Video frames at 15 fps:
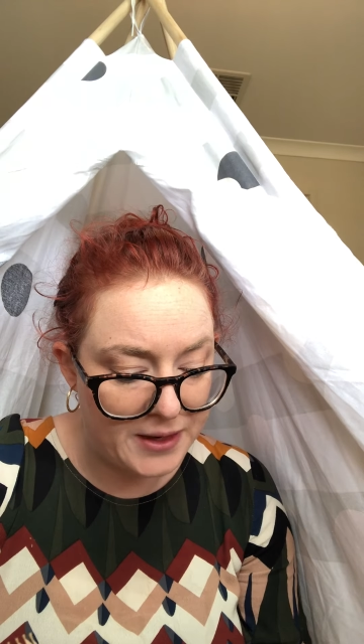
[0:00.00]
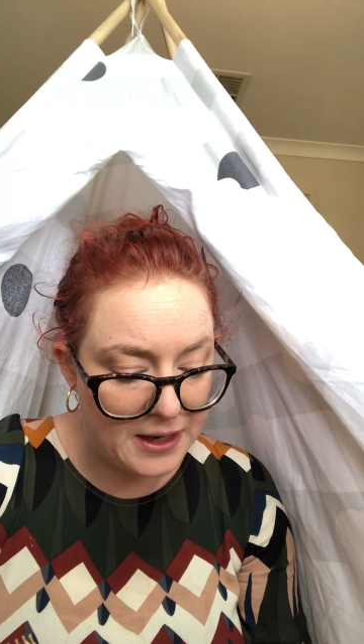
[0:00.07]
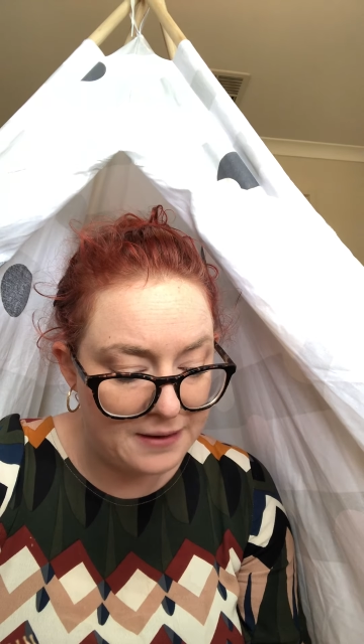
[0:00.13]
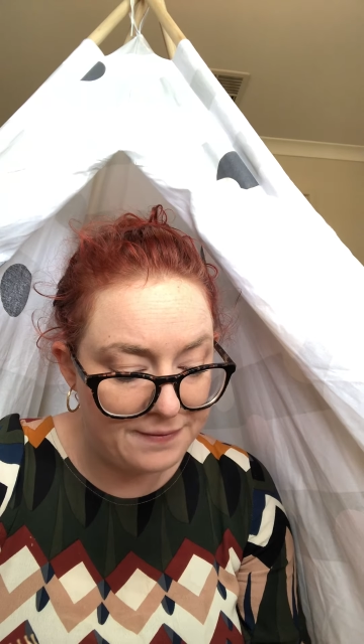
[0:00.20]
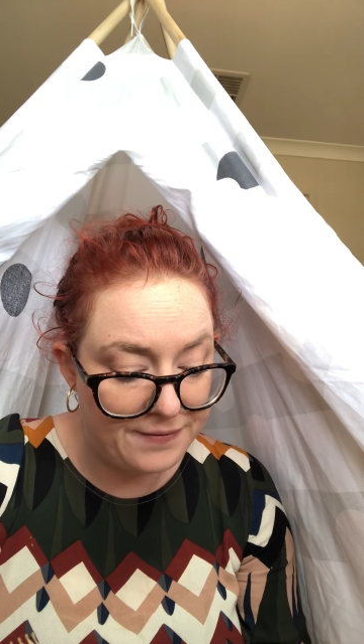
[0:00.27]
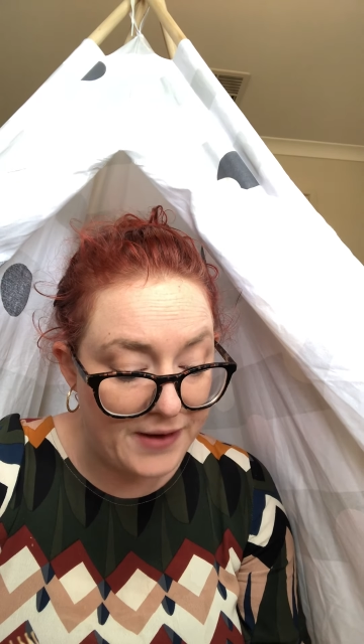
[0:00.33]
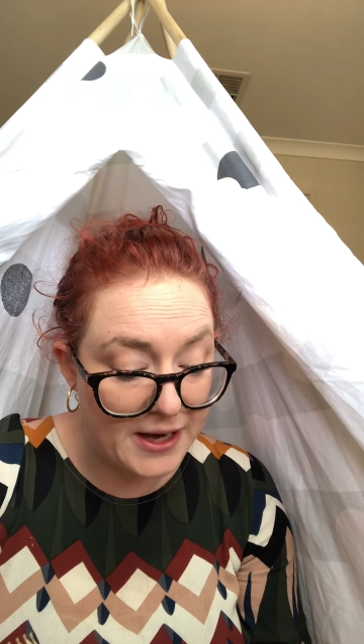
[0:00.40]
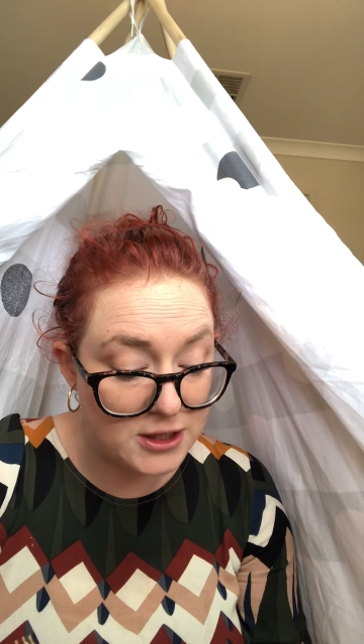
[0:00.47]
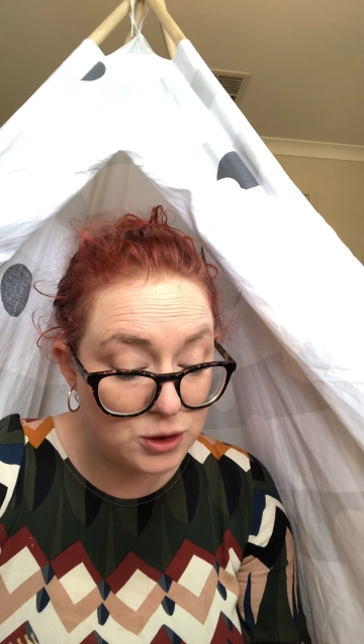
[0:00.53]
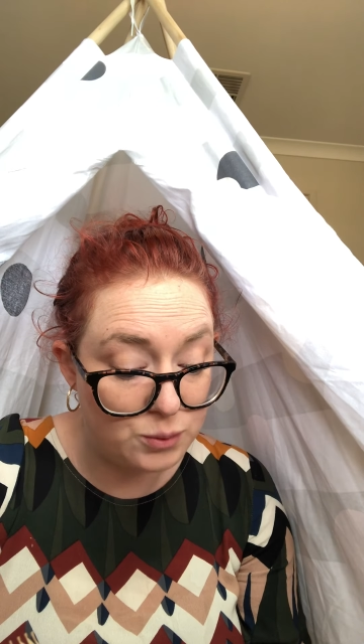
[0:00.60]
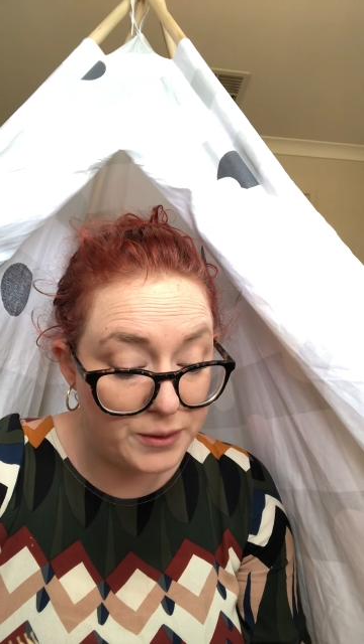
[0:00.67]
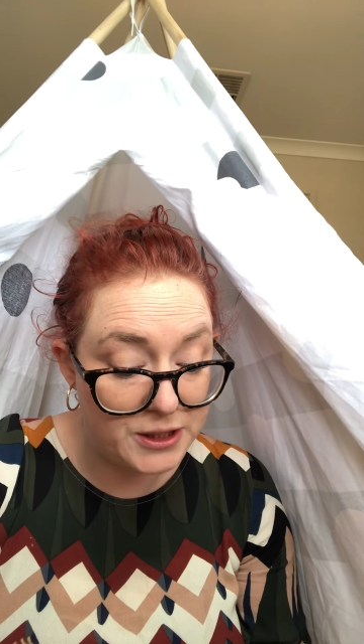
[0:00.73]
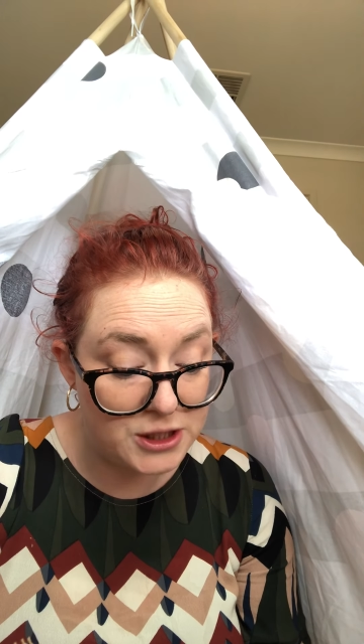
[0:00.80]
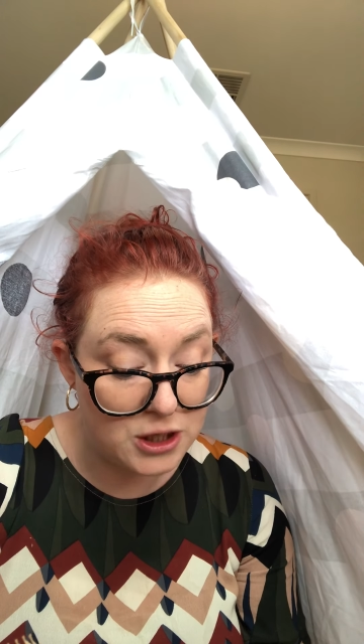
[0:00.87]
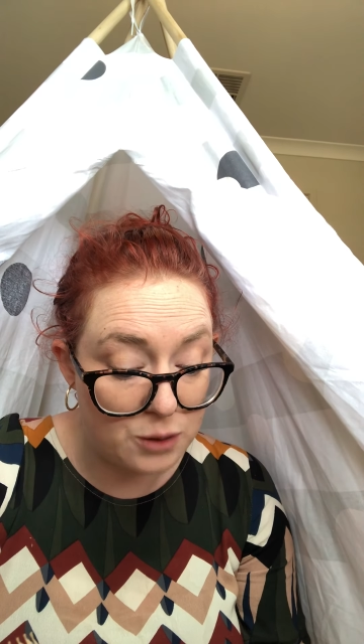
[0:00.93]
In fact,
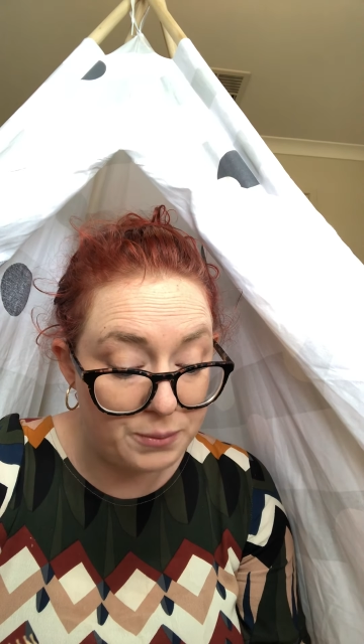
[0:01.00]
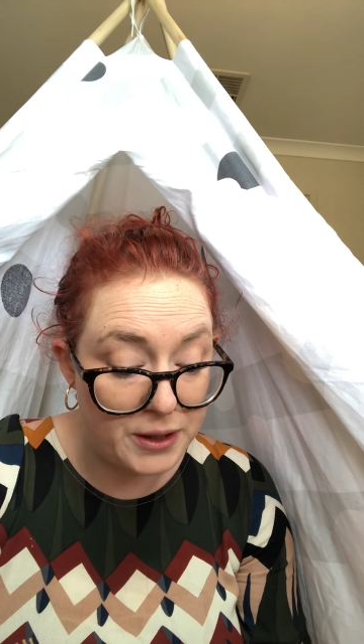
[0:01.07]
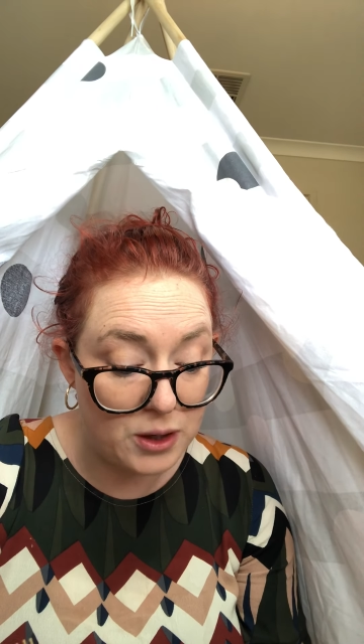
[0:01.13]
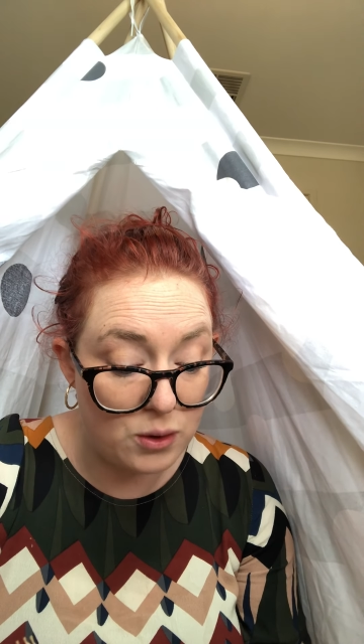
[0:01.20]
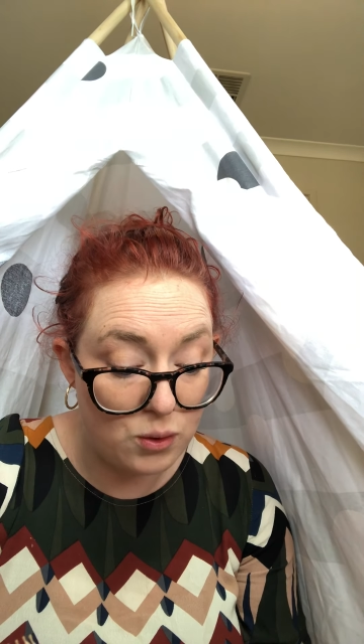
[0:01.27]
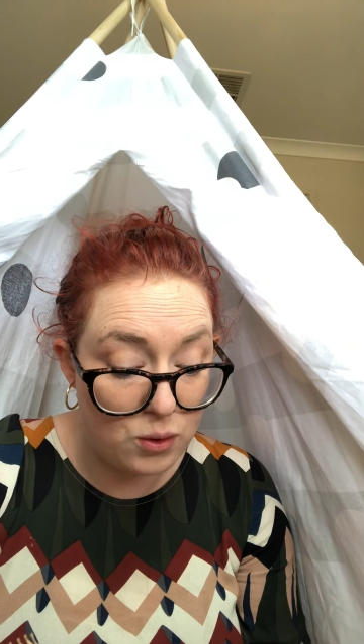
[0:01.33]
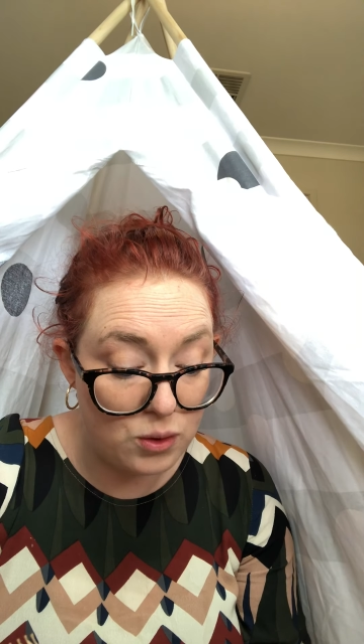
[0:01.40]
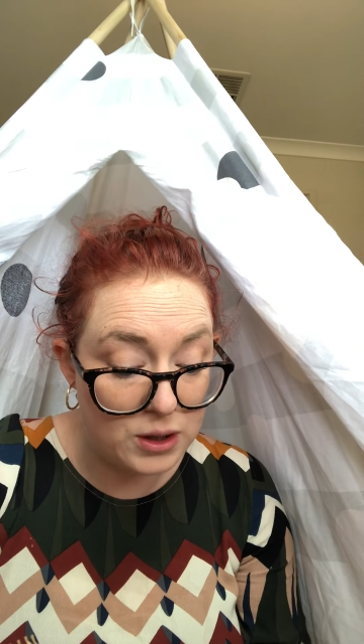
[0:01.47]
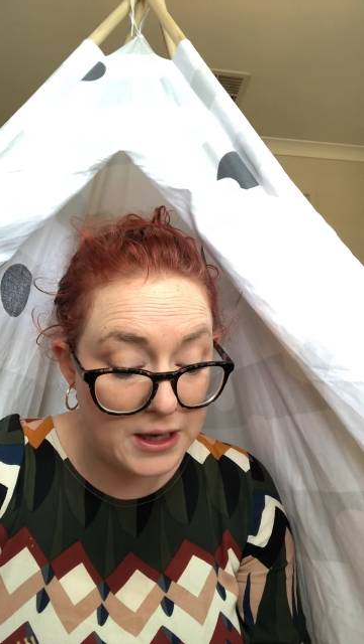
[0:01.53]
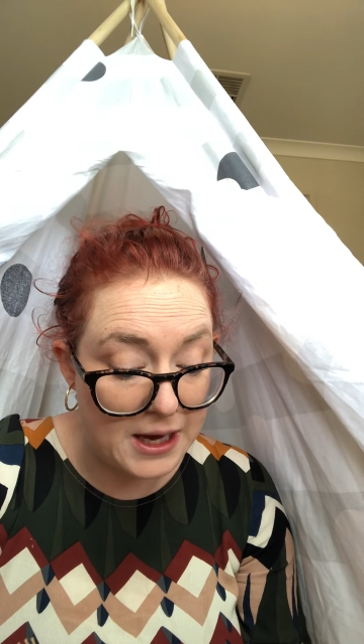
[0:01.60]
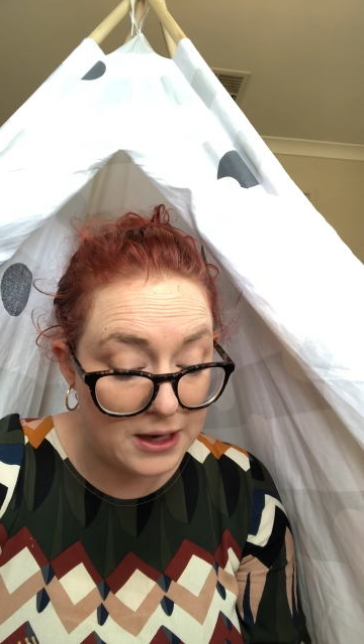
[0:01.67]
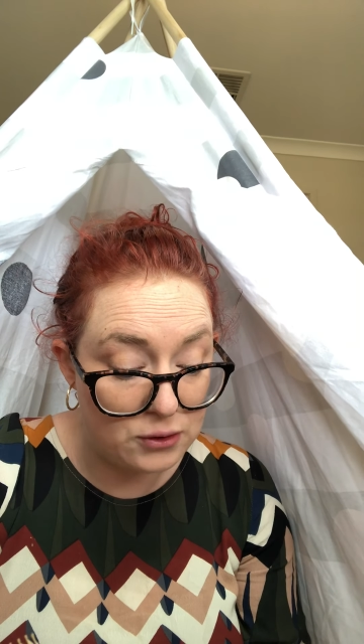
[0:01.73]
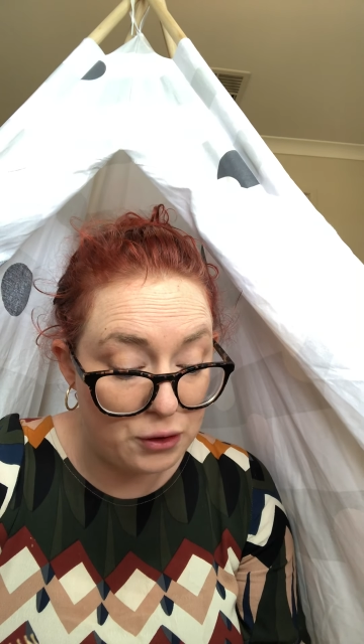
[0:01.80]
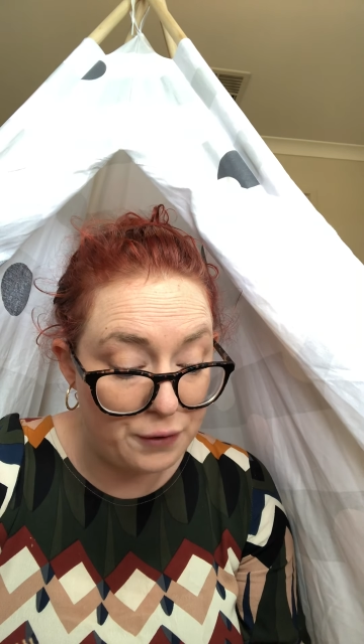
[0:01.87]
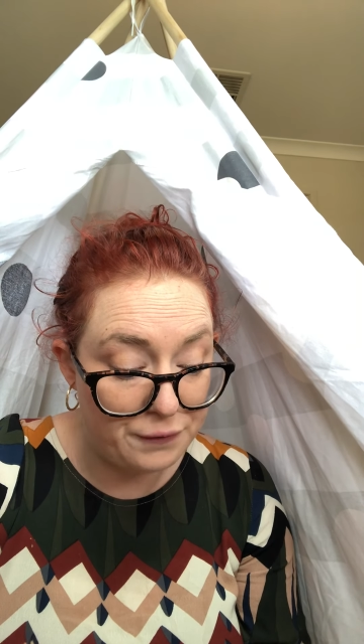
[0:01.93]
we shall be all
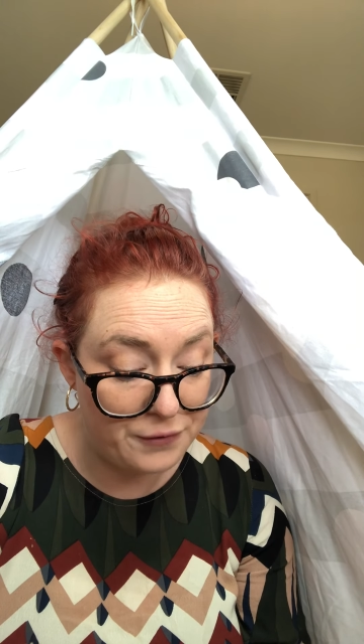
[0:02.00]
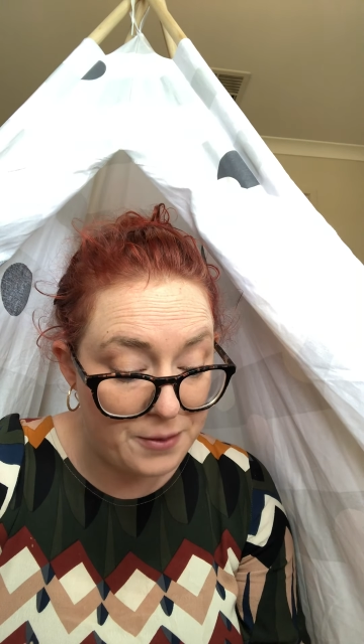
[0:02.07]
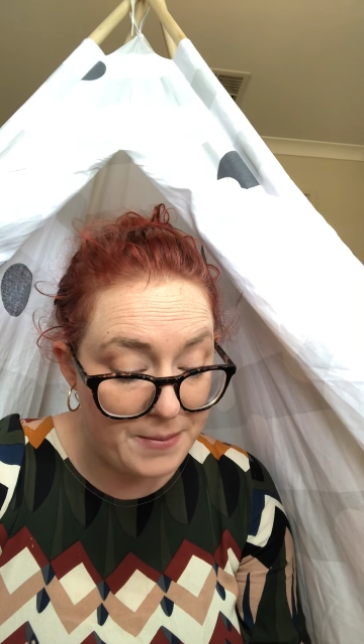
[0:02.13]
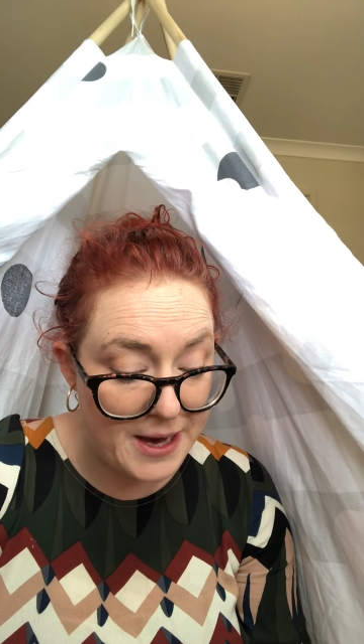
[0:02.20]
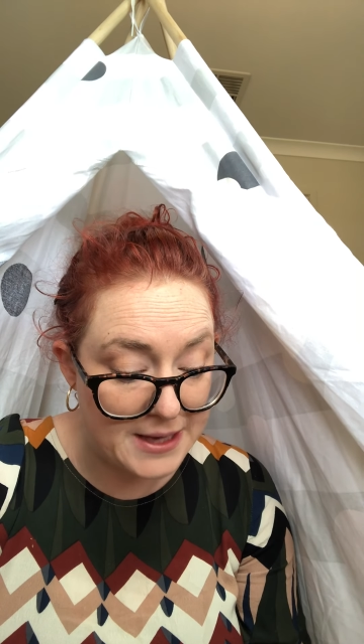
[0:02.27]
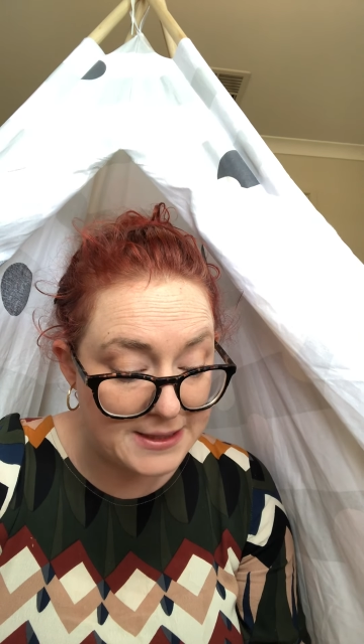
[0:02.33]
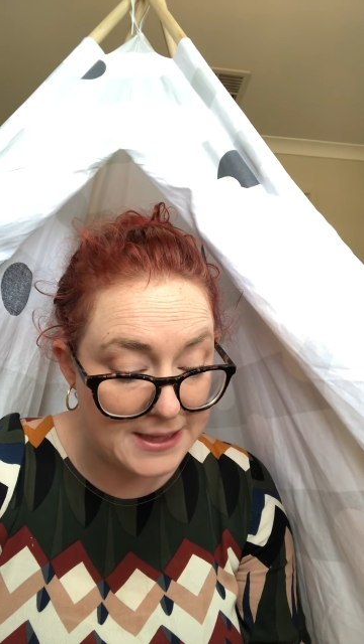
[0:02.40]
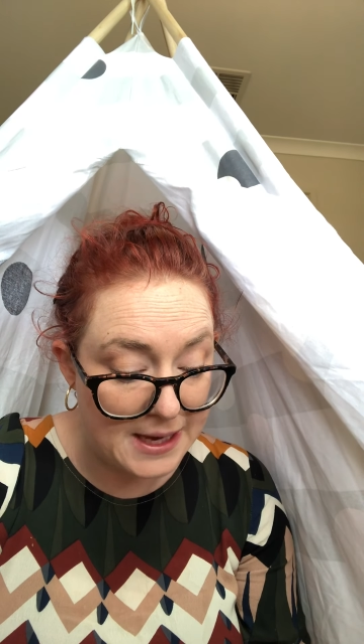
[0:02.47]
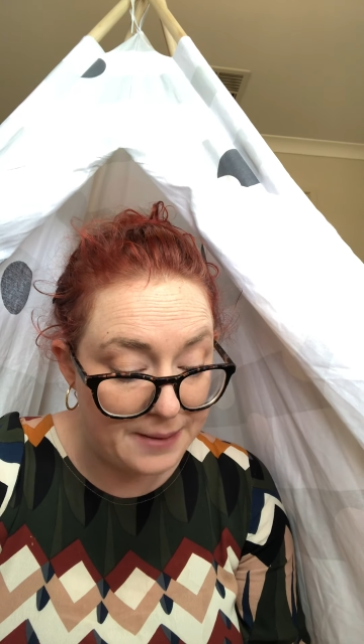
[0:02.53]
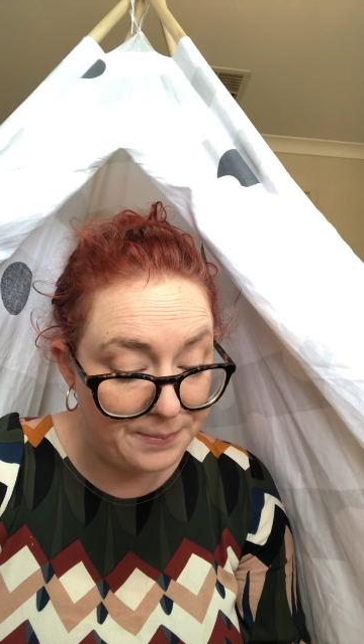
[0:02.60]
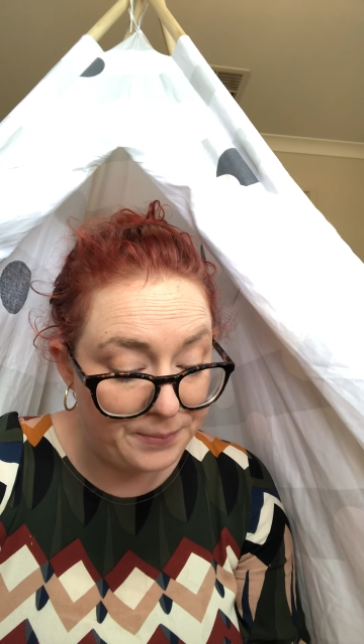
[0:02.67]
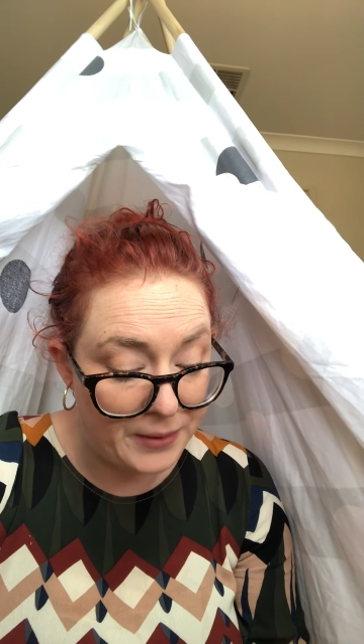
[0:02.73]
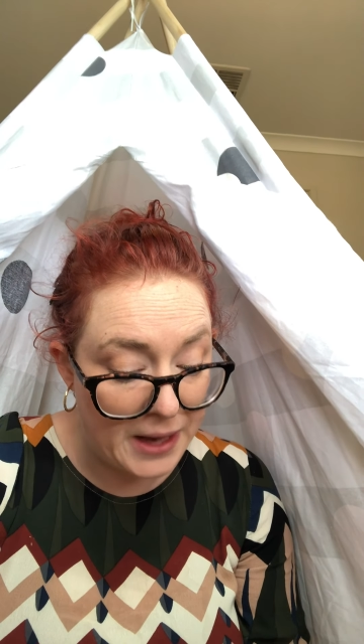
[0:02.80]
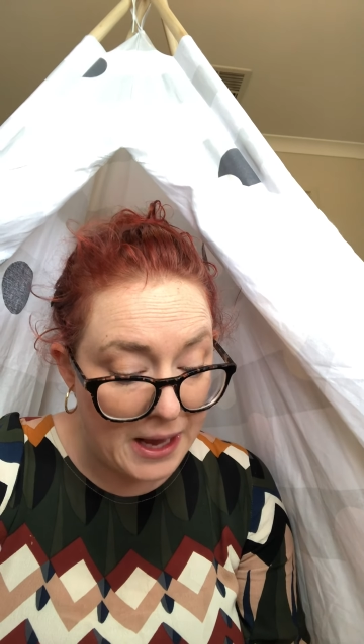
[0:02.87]
cut off from Aslan.